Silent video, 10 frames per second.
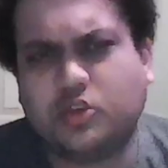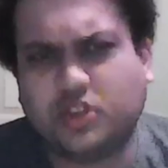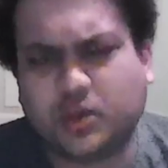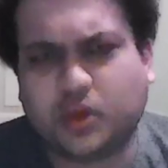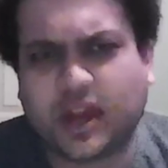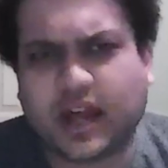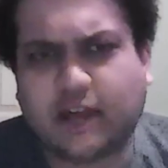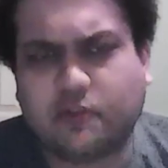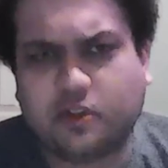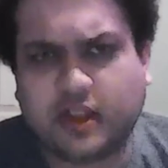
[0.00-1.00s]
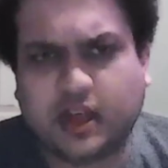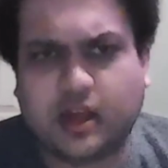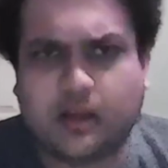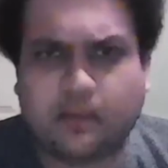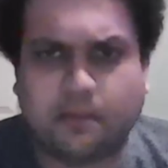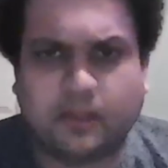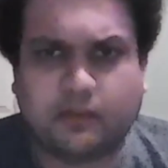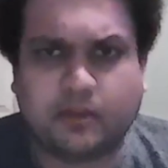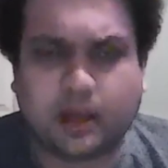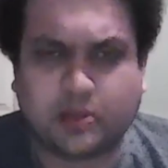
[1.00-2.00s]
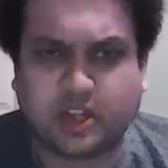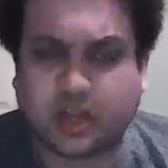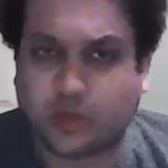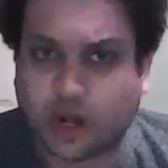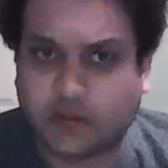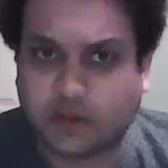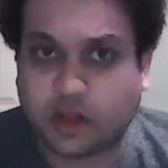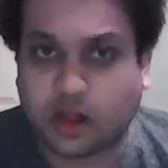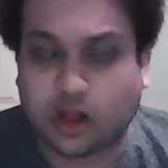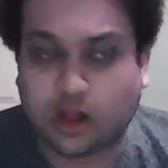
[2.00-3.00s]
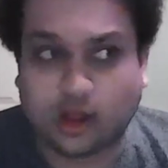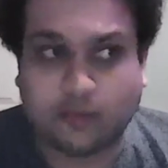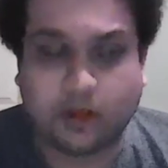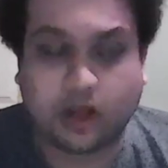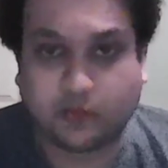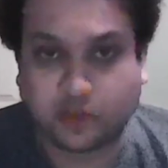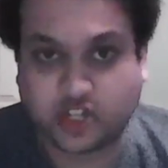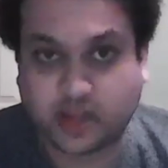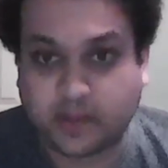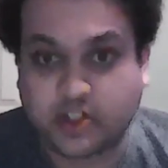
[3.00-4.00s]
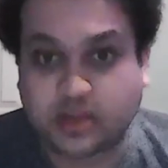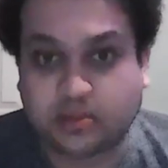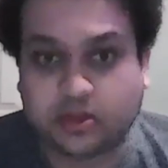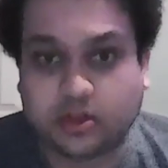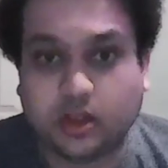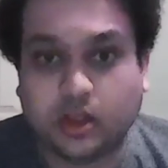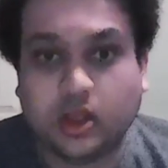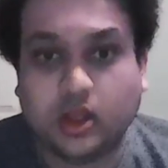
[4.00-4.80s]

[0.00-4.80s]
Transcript: usually right after the if I'm not mistaken, right after the conference championships.